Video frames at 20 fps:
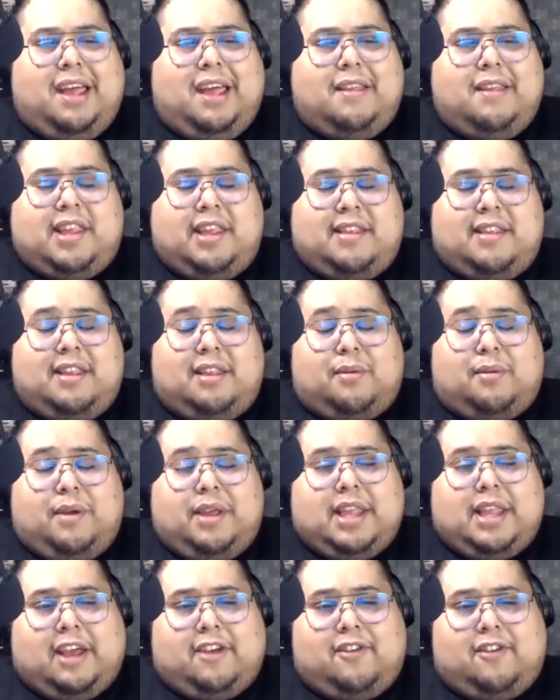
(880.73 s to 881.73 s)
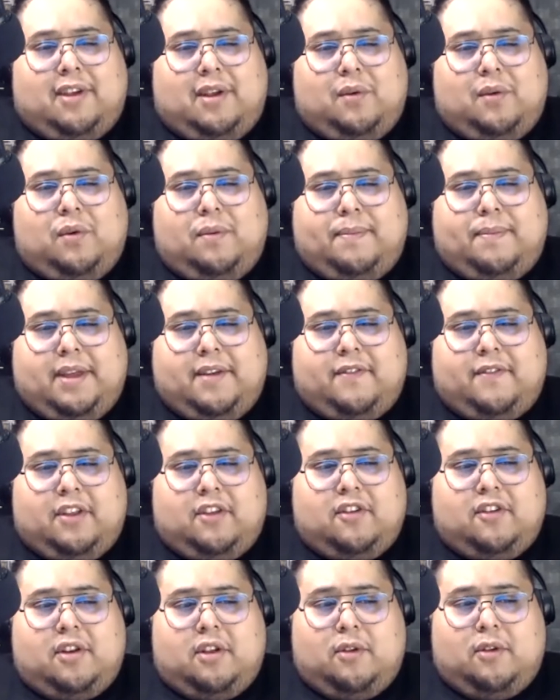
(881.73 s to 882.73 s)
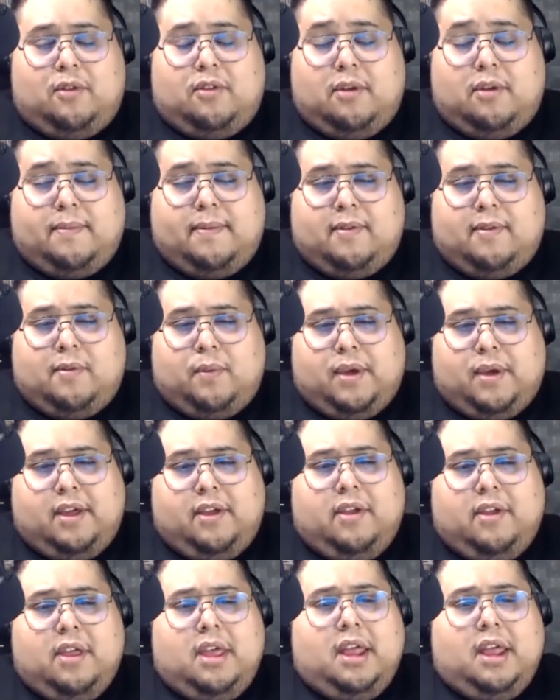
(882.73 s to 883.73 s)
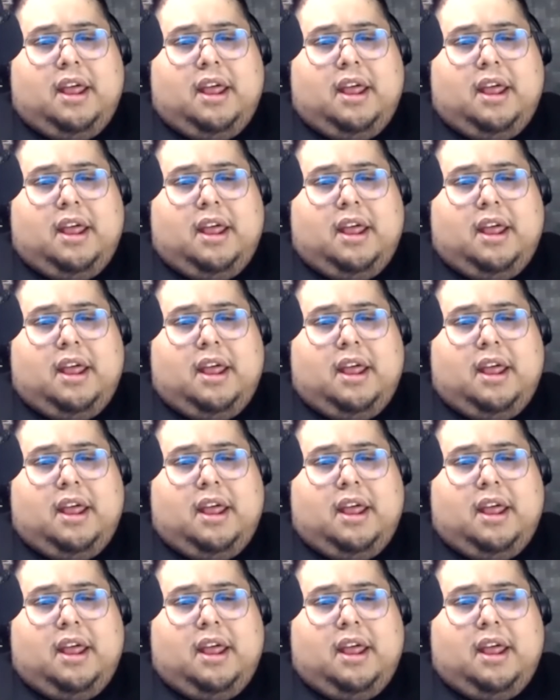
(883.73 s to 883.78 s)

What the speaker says: season 3 is actually will be featured on YouTube as well,